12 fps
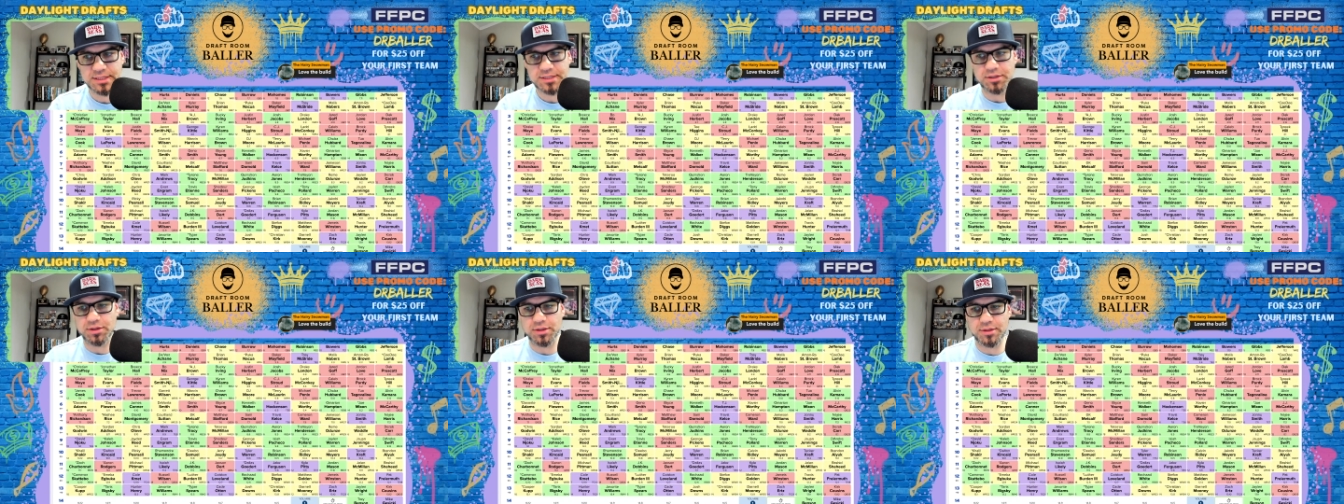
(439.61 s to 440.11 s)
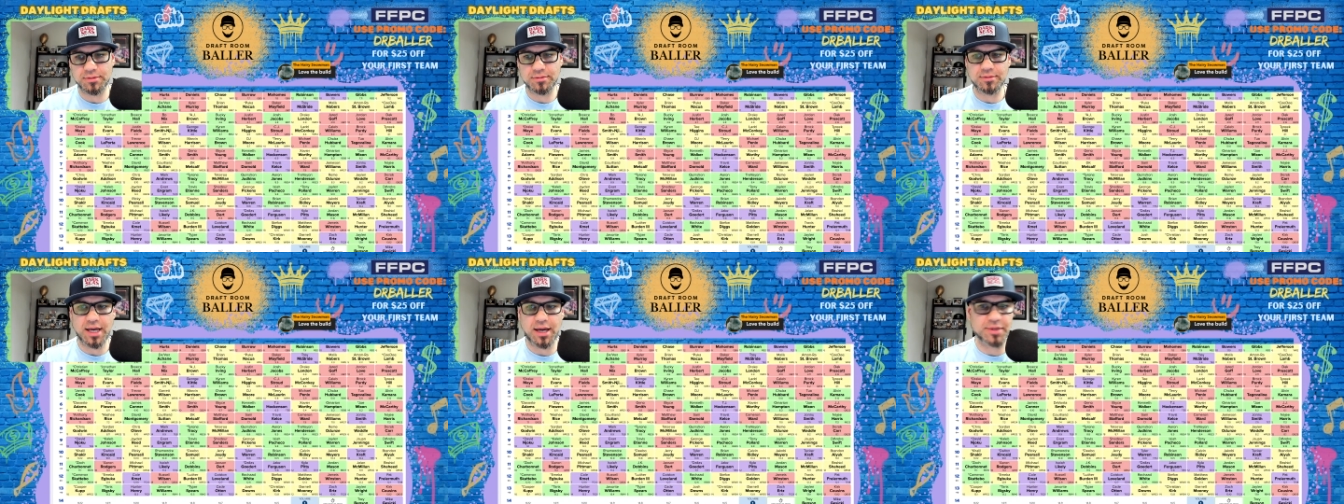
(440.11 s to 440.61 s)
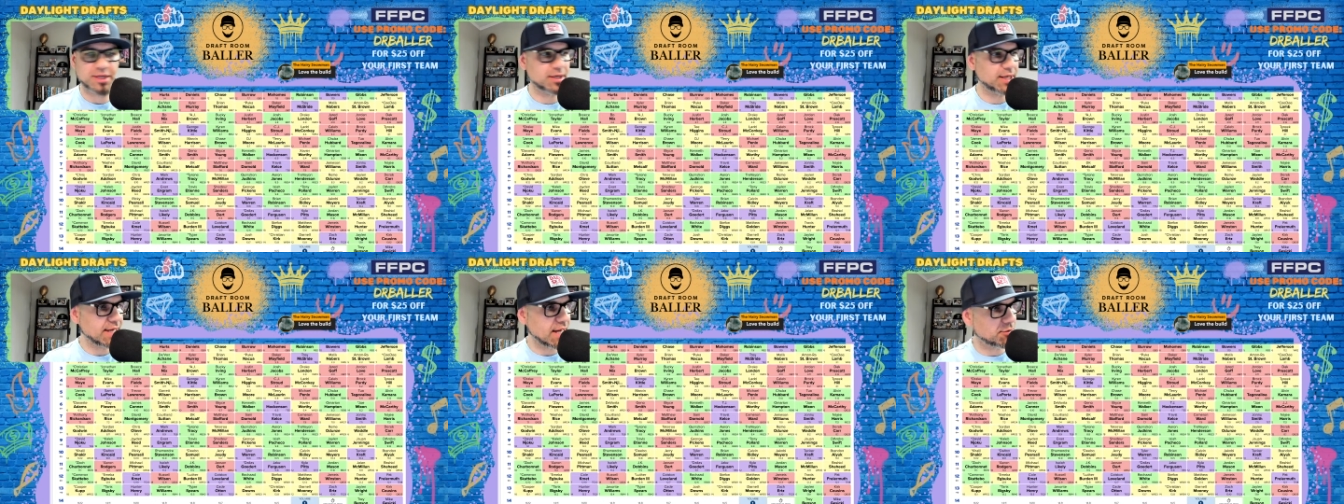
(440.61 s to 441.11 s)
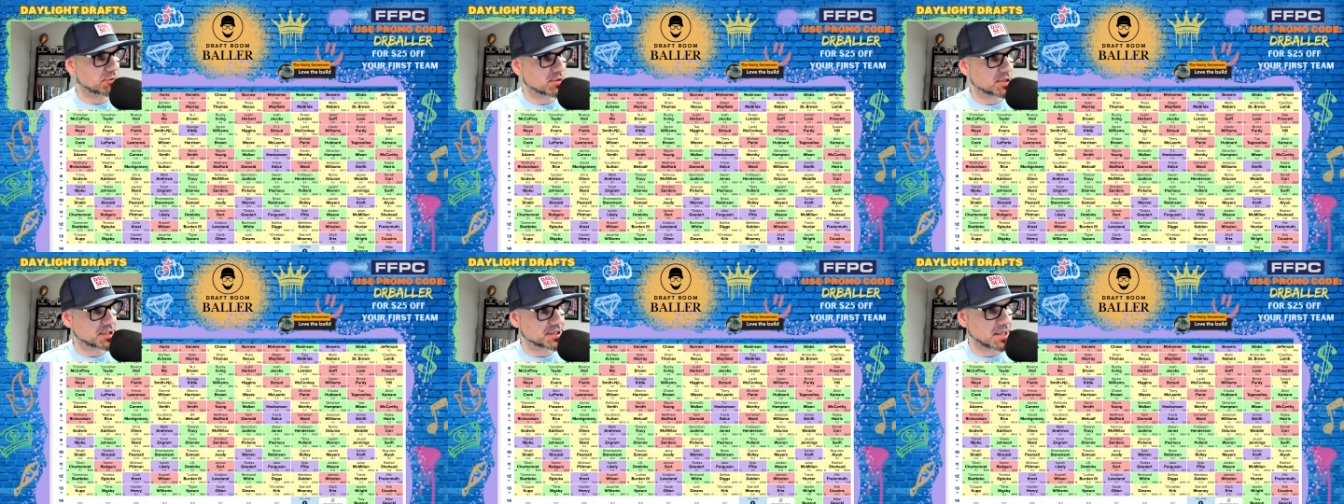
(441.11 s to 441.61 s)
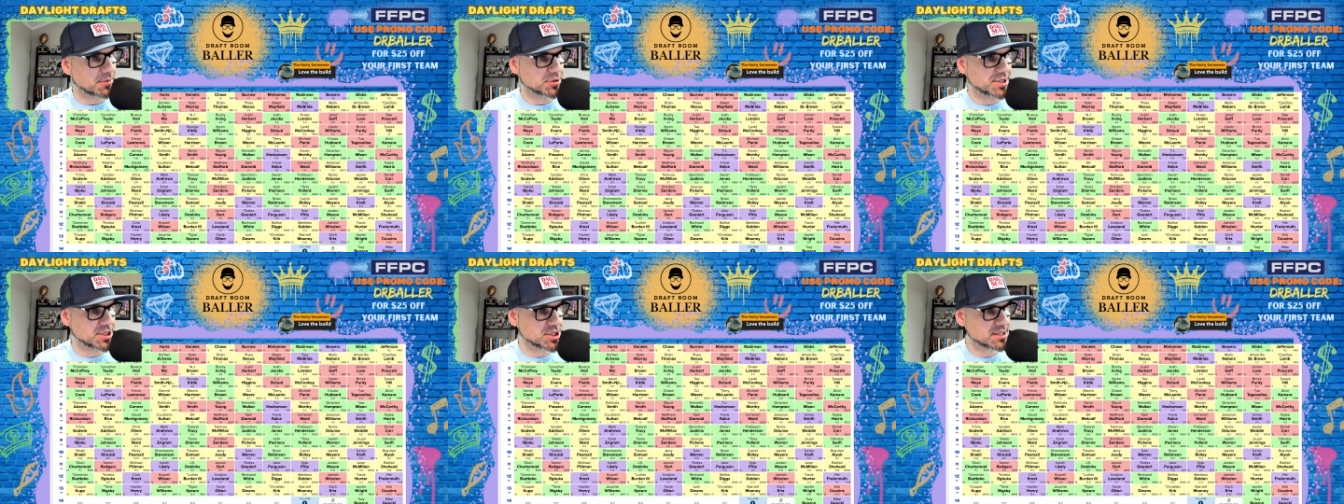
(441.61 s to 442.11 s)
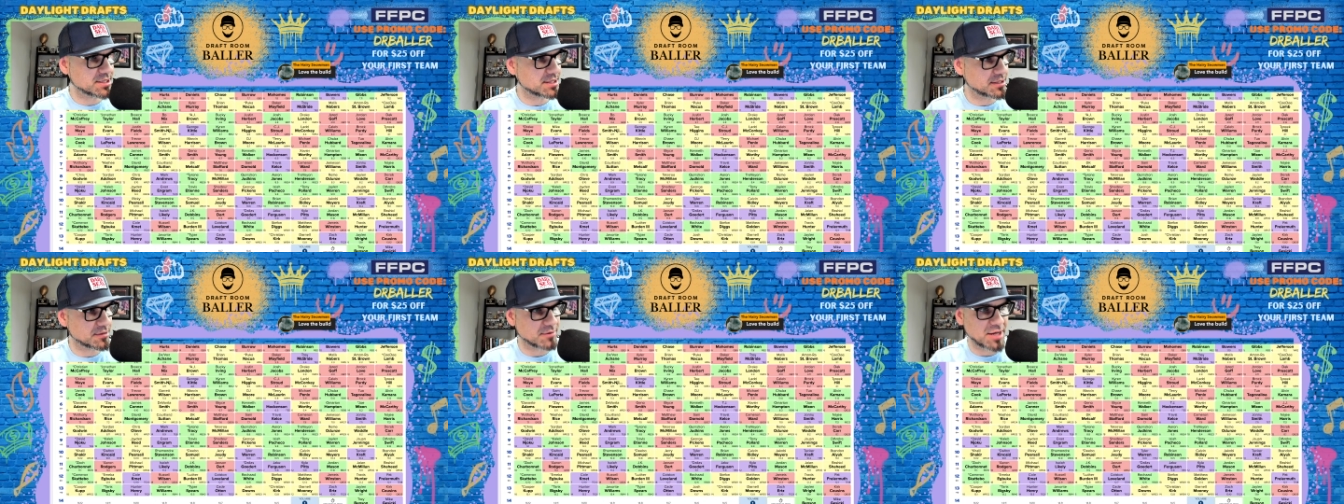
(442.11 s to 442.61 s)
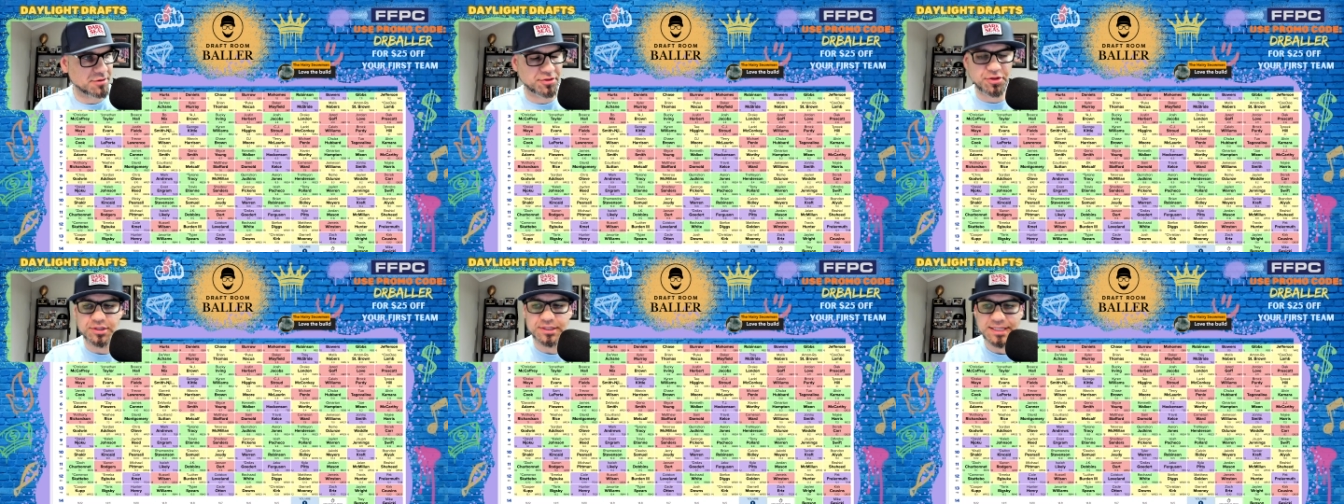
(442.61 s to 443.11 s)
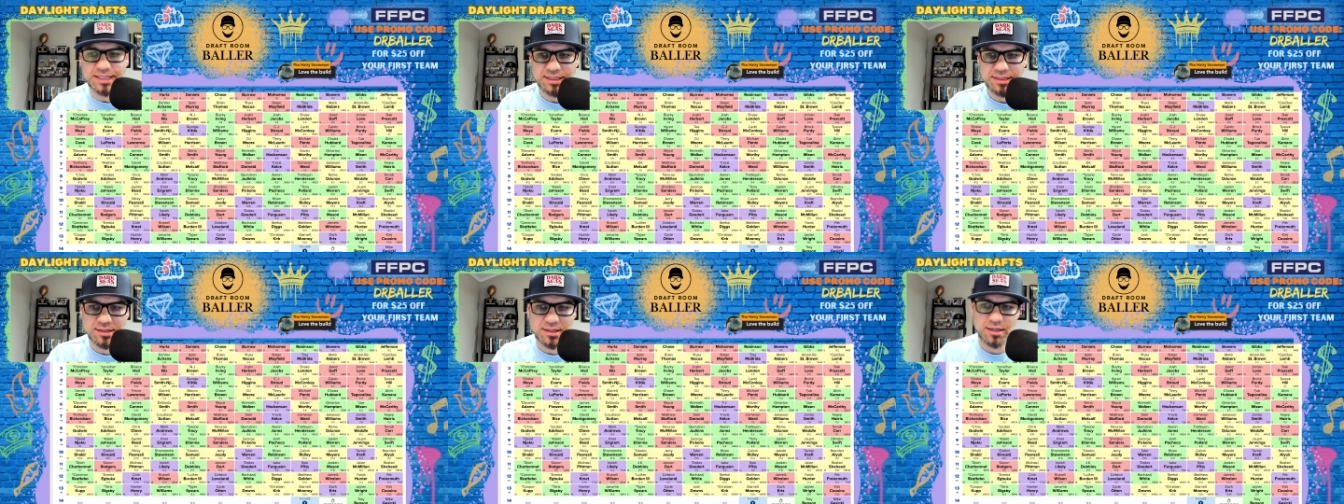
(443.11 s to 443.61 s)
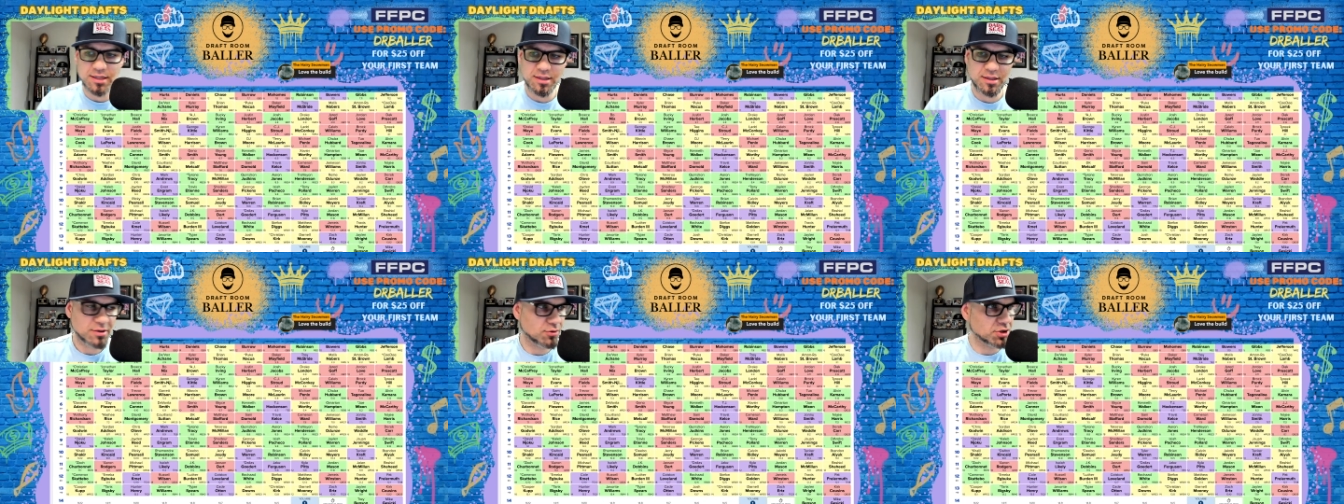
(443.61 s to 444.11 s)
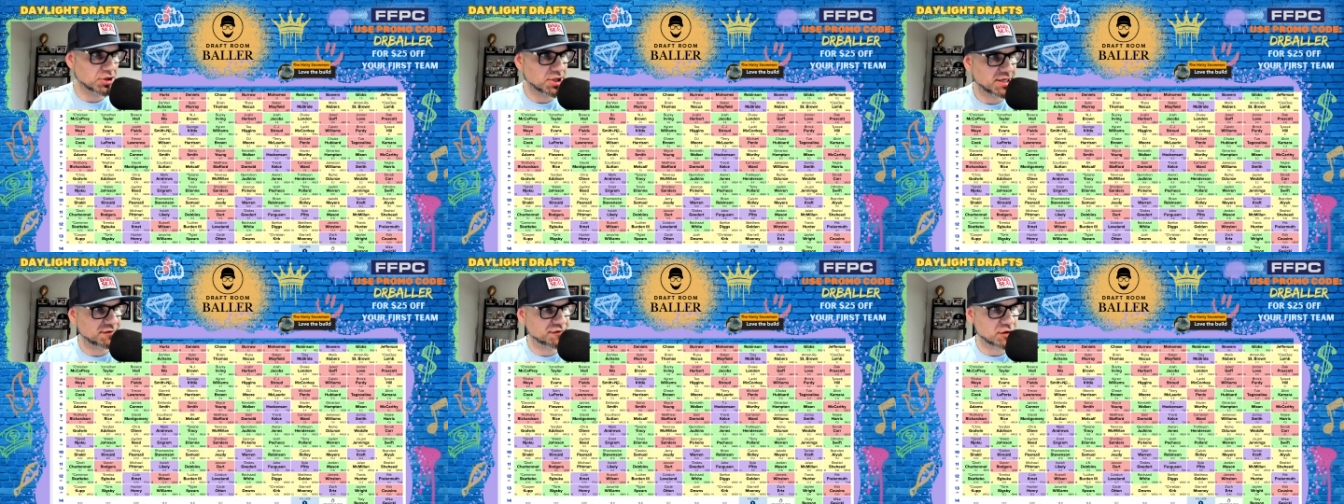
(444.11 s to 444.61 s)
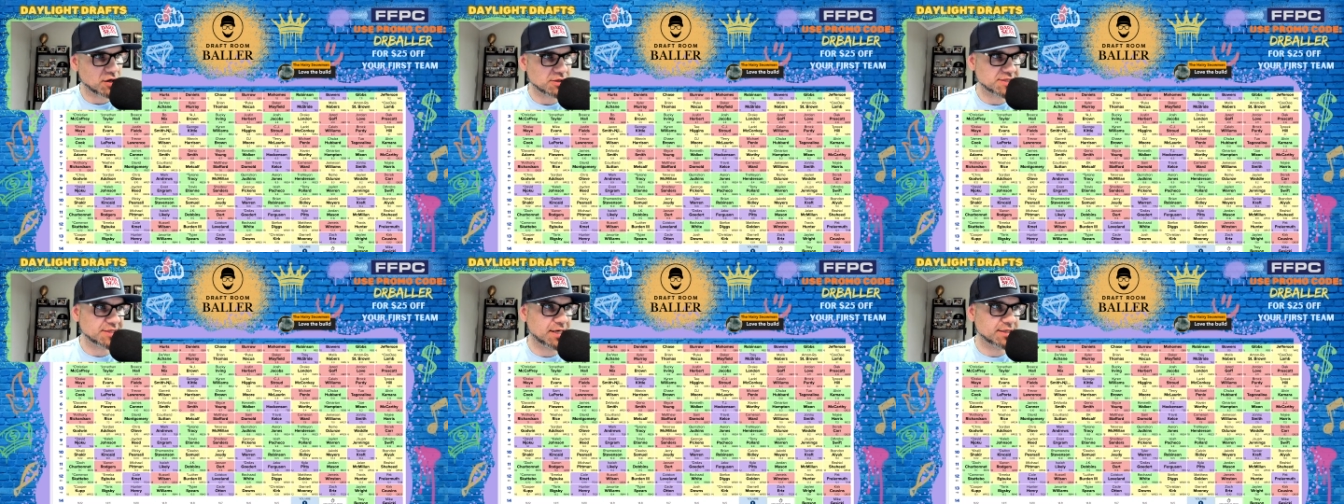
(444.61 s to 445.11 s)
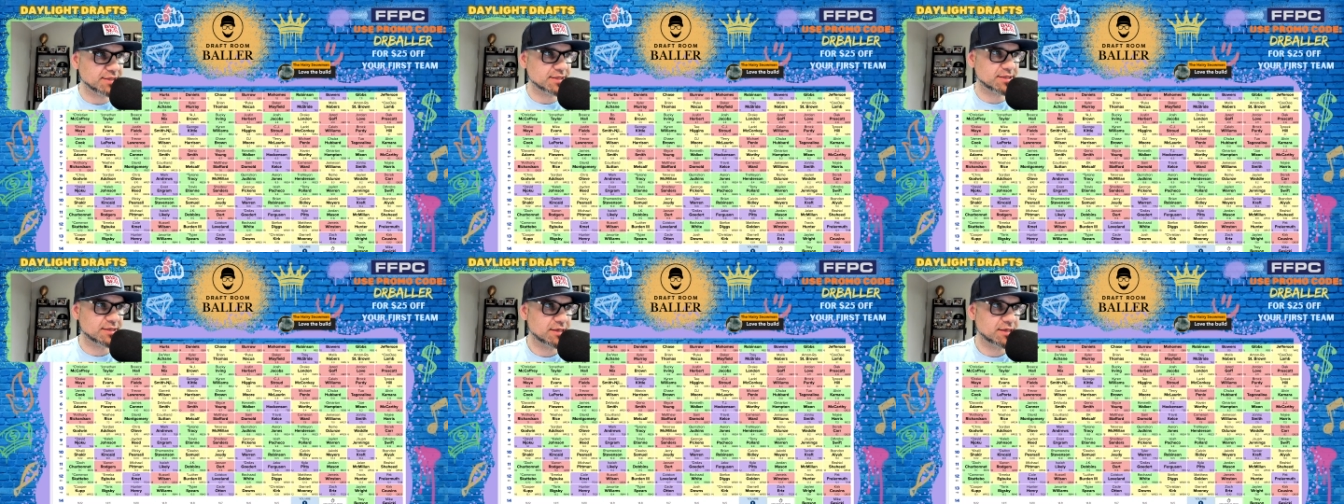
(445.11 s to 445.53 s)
So, I mean, again, we're in the double digits here, around 13. We're looking for our studs